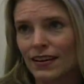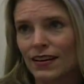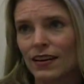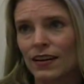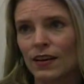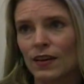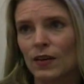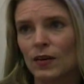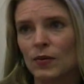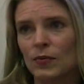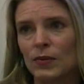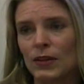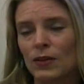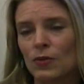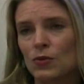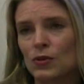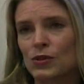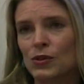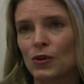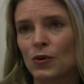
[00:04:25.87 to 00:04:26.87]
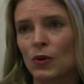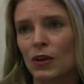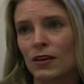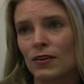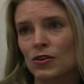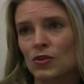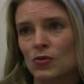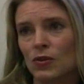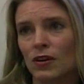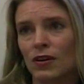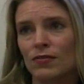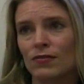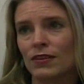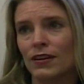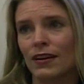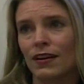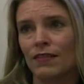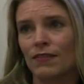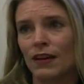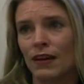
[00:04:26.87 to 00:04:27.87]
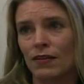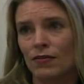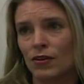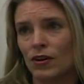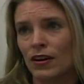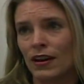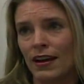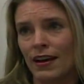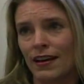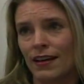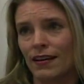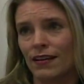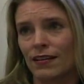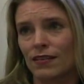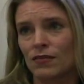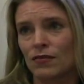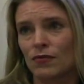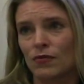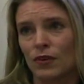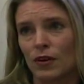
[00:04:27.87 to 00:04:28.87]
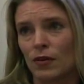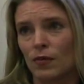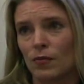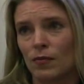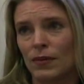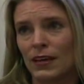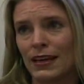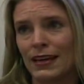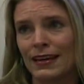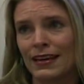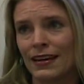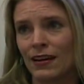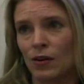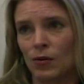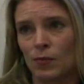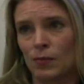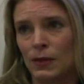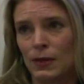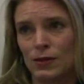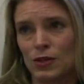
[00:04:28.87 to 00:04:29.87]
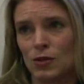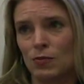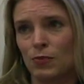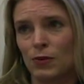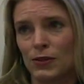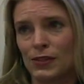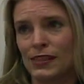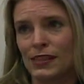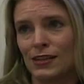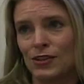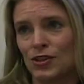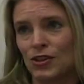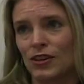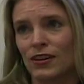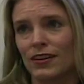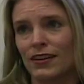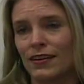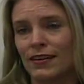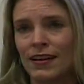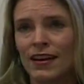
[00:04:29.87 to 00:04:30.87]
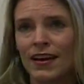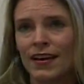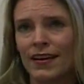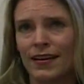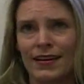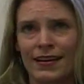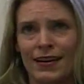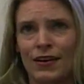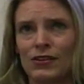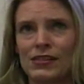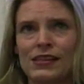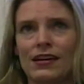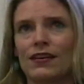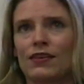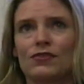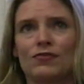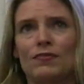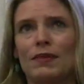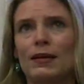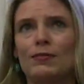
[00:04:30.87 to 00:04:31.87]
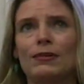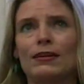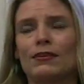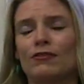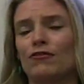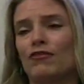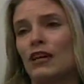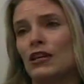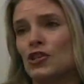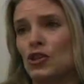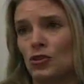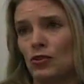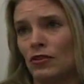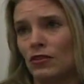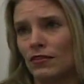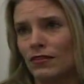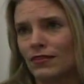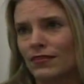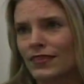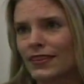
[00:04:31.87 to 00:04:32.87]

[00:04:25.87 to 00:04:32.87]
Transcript: It was the quickest recovery I've ever had from any outpatient procedure outside of maybe a facial.